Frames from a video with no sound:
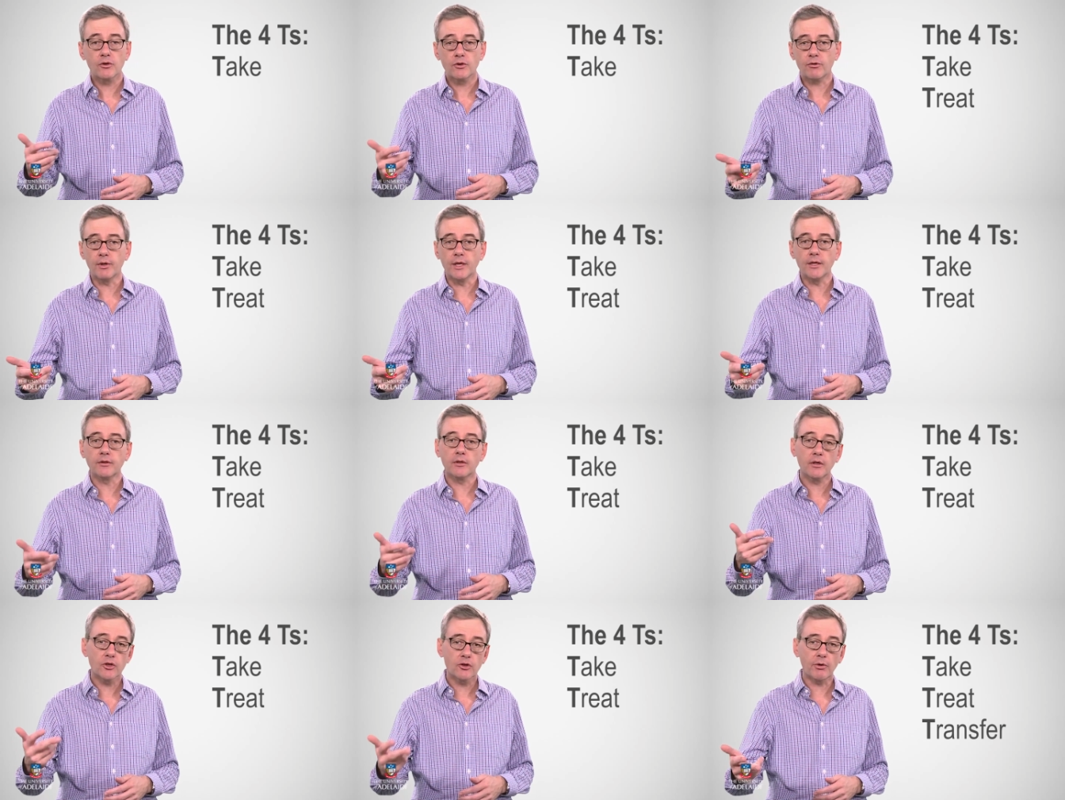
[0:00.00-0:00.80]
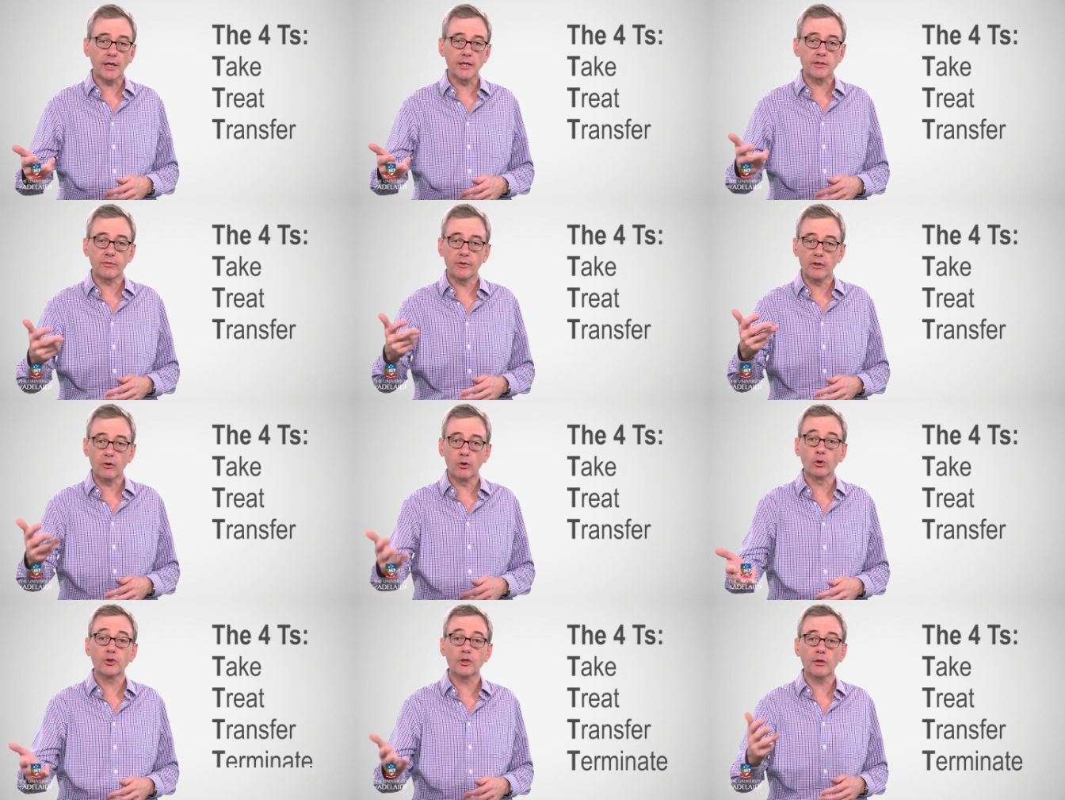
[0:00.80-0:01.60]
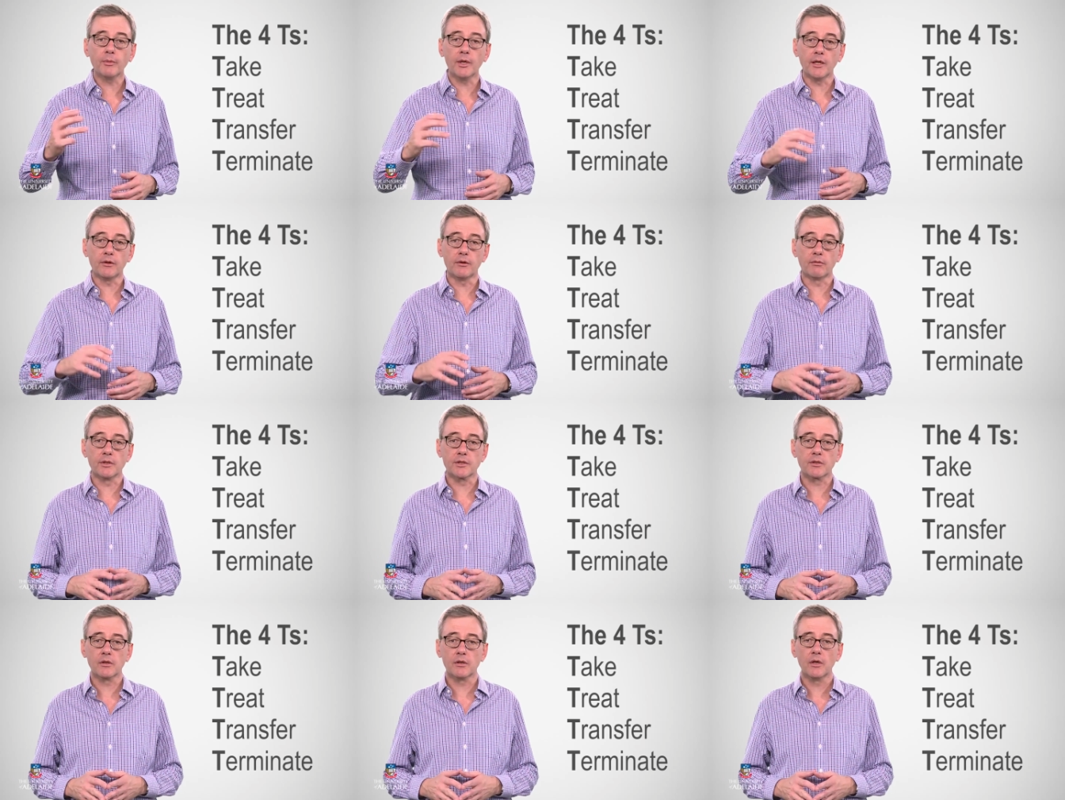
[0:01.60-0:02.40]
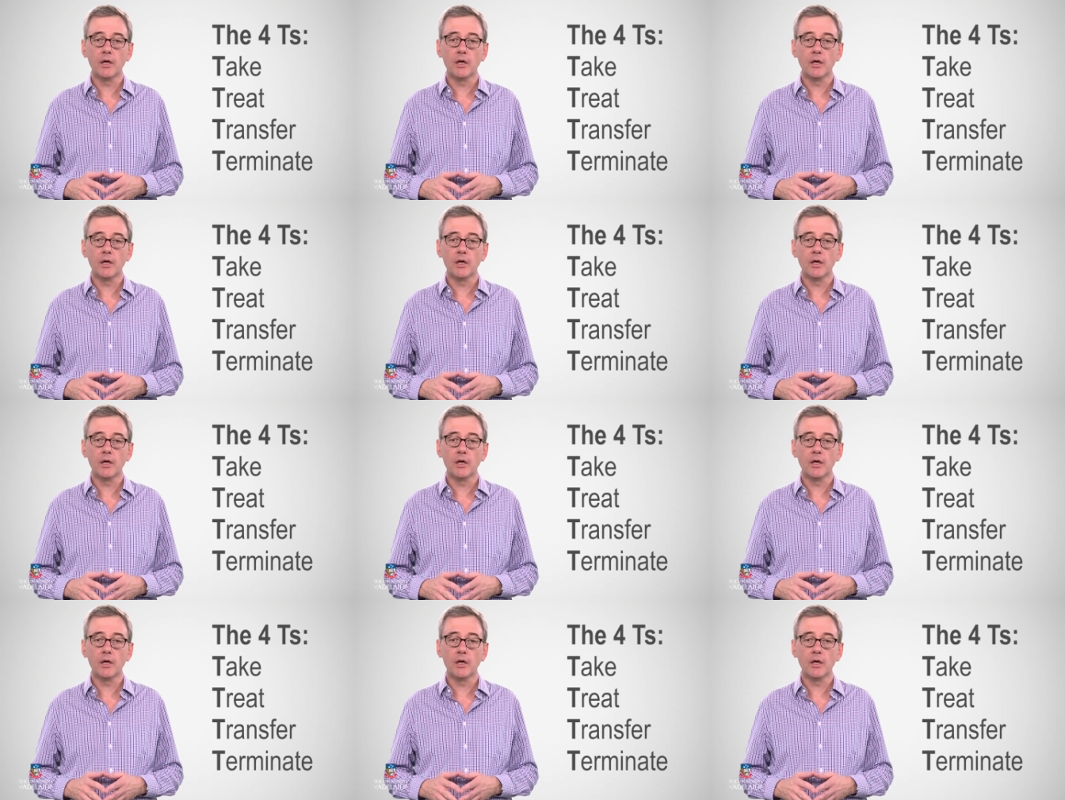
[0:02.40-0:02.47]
treat, transfer, or terminate the risk.